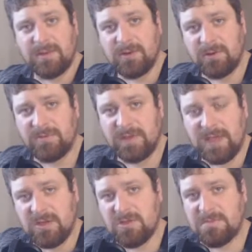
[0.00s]

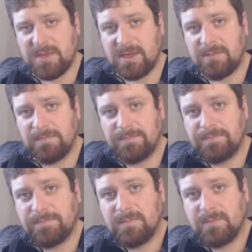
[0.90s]
notification bell.
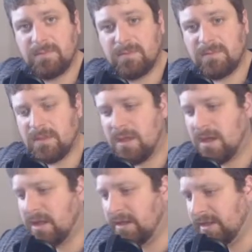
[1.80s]

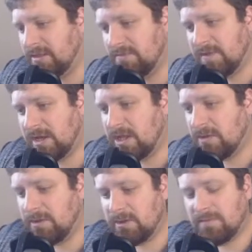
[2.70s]
Like the
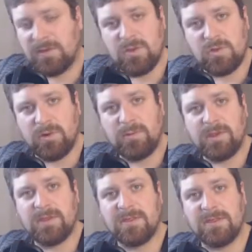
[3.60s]
video, if you enjoyed
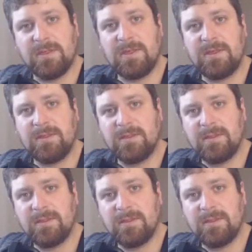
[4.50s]
what you see.